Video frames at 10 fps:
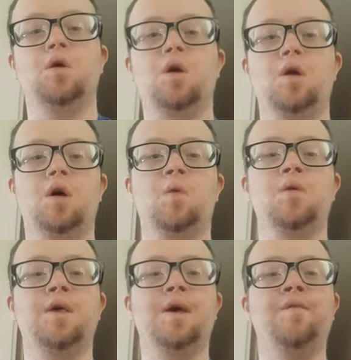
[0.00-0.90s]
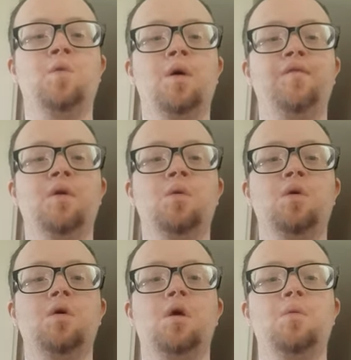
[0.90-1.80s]
And I want to thank everyone for
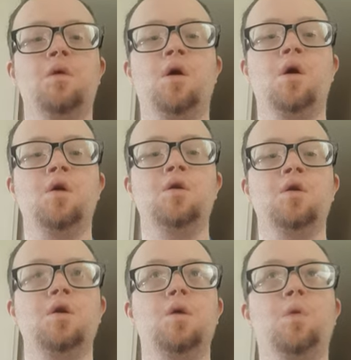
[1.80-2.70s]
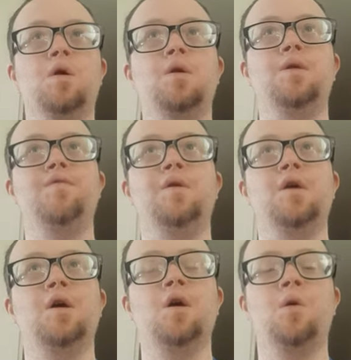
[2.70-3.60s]
coming on and watching this
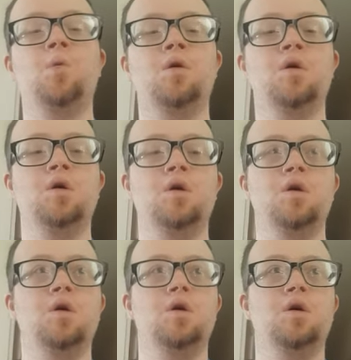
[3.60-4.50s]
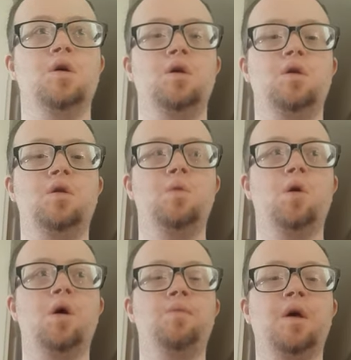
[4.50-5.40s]
video, a new
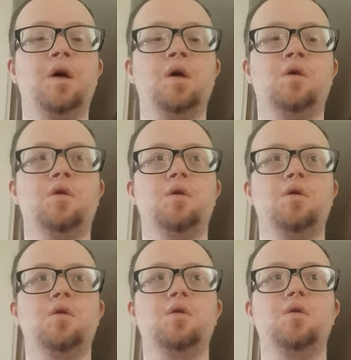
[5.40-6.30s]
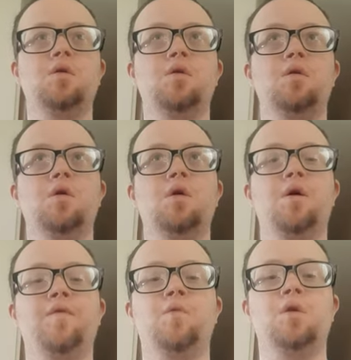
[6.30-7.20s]
update
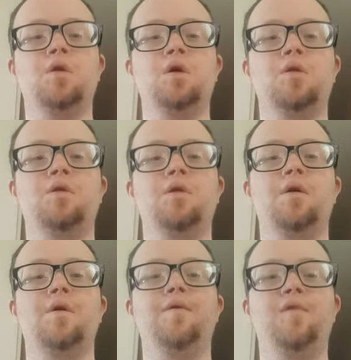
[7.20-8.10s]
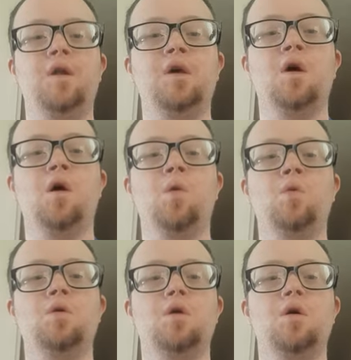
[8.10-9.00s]
of Trenton's video
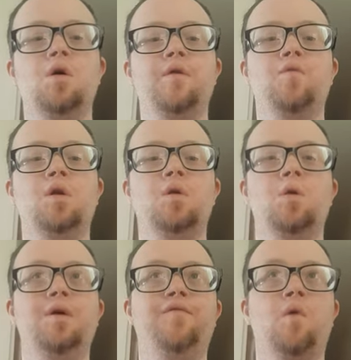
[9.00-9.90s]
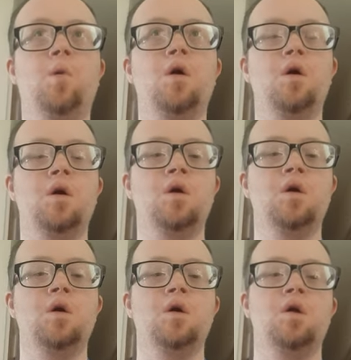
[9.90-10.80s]
of 2024,
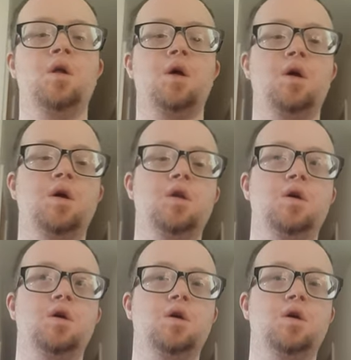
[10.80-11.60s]
and